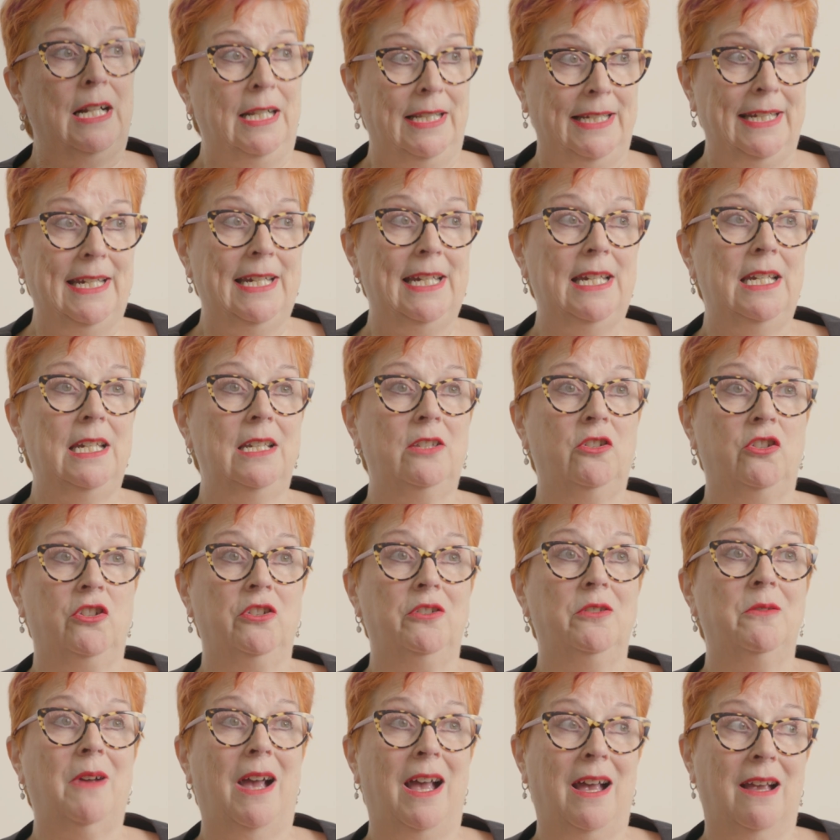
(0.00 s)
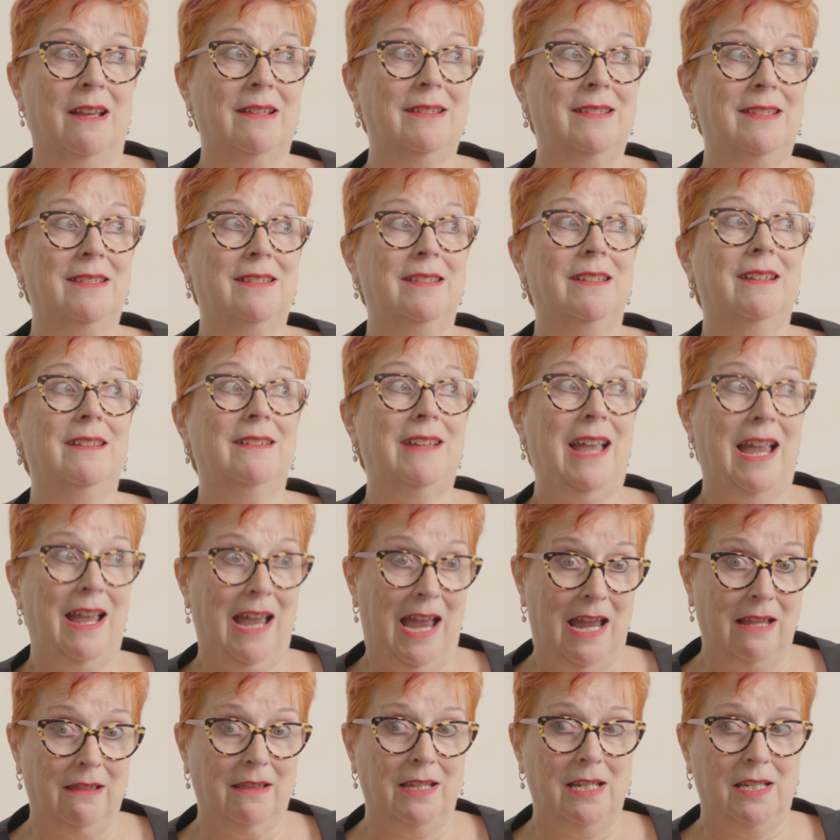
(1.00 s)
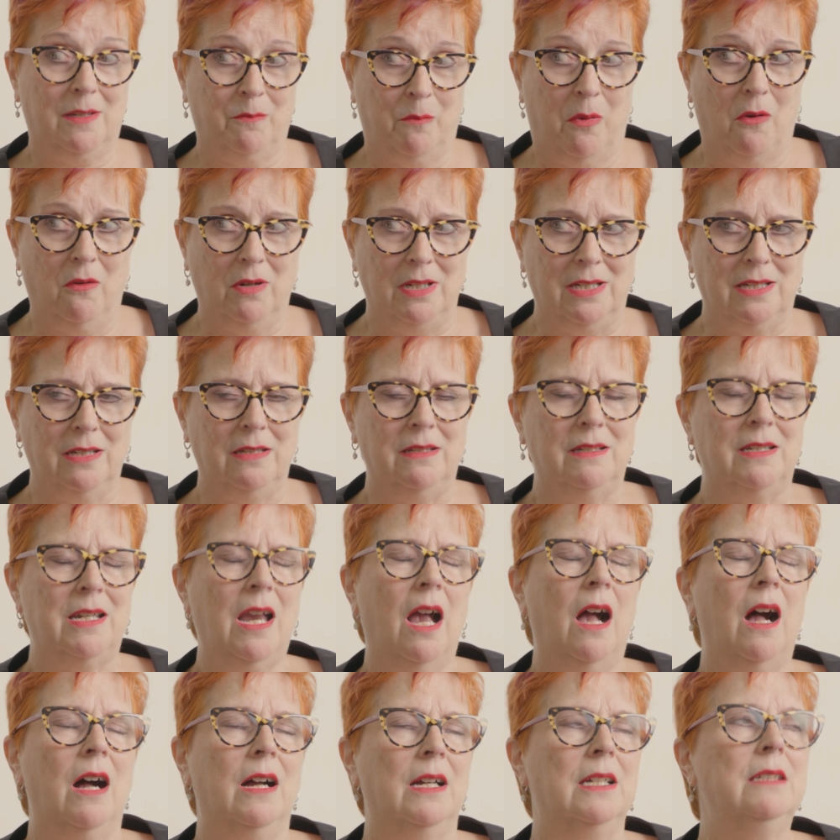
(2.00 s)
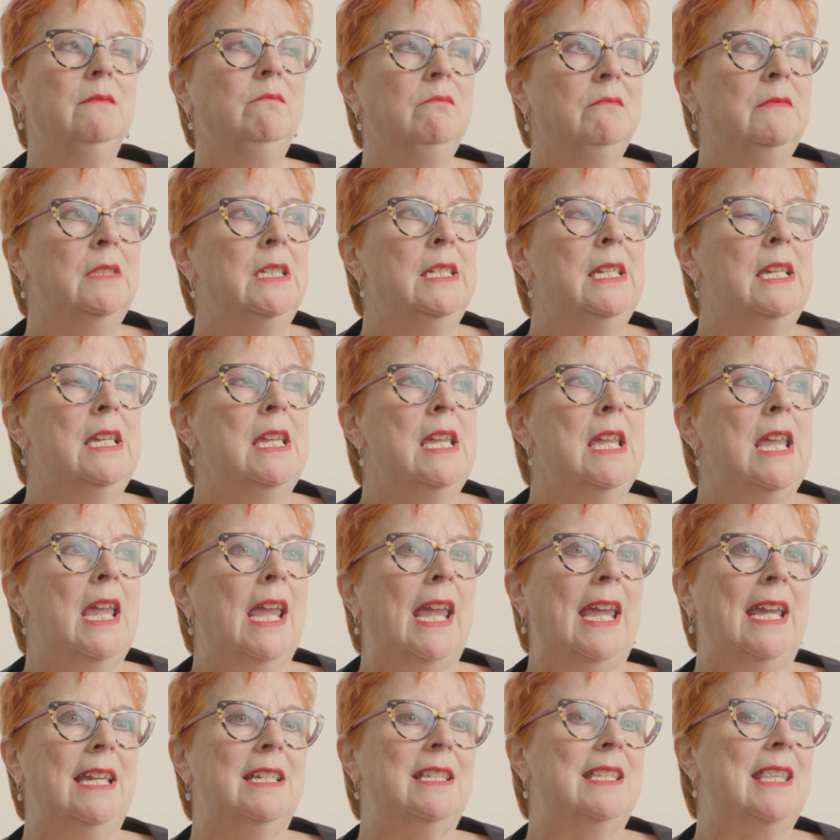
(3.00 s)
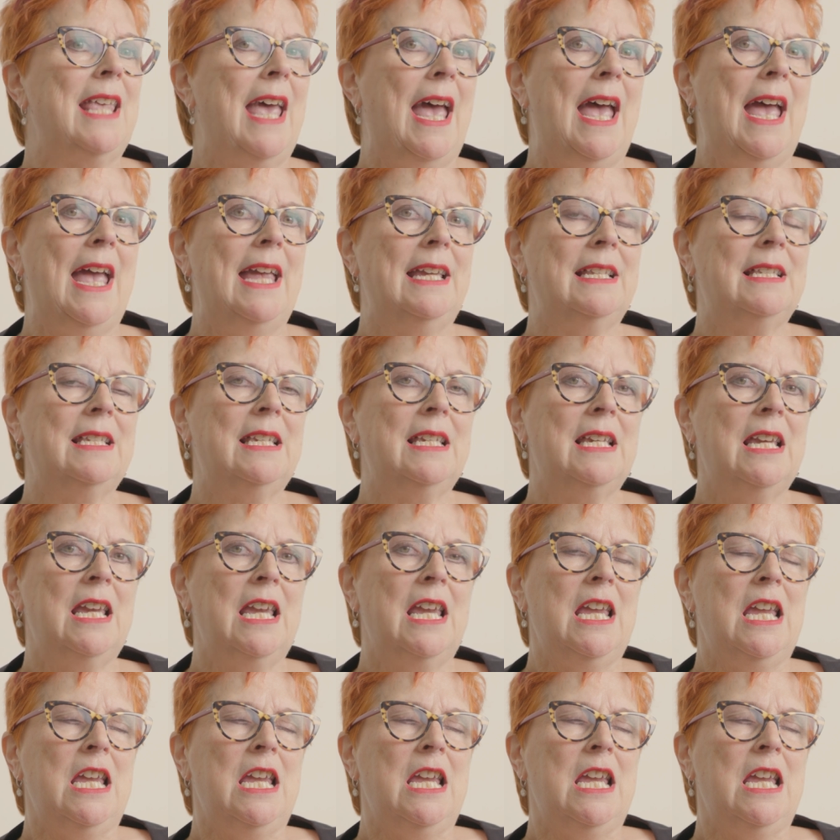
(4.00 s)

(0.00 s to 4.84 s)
clear to us at this point in time is that